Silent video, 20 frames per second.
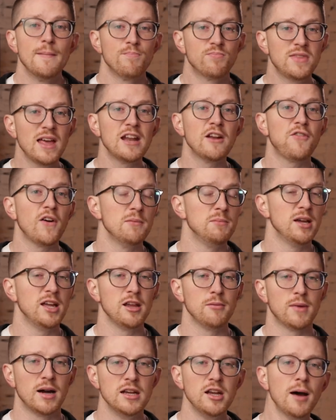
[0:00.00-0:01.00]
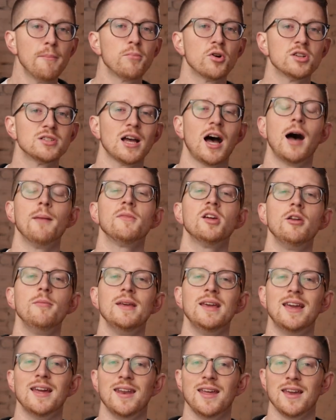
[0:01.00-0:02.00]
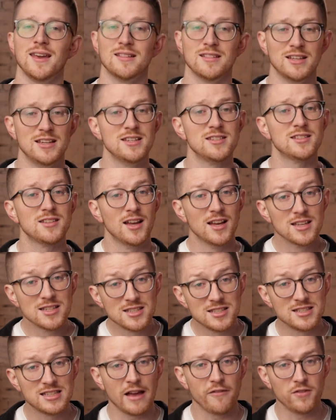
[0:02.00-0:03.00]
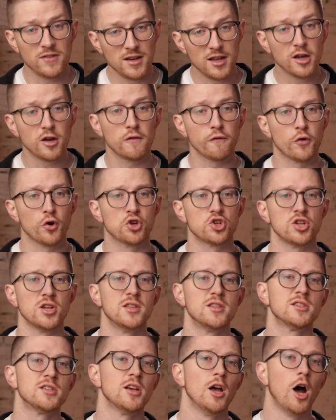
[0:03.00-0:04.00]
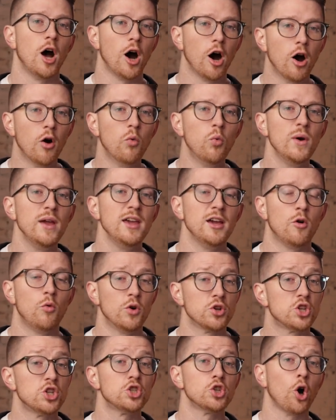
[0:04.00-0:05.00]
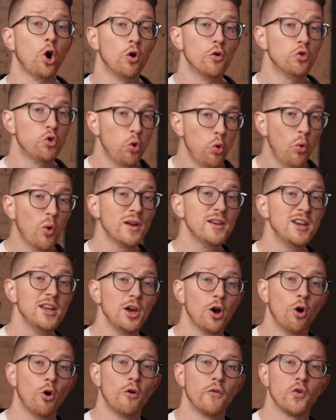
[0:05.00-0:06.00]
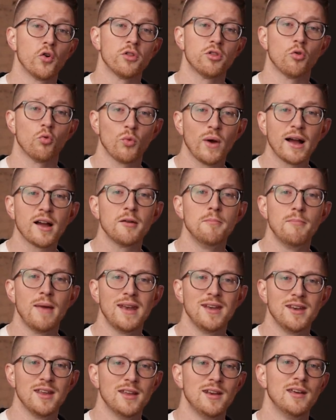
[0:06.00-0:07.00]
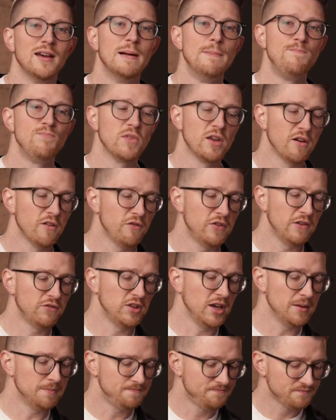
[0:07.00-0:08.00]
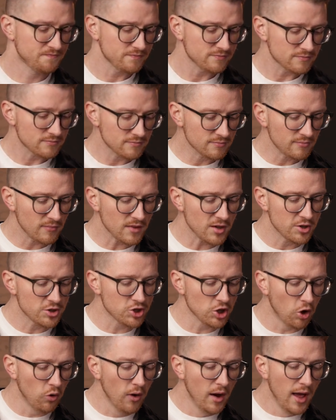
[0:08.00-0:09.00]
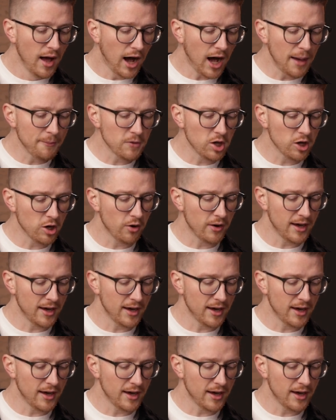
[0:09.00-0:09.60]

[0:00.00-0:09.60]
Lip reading: then if I'm hitting my numbers, I'm going to be getting at least 70 conversions a week, which is 20 over the recommended 50. So I'm going to go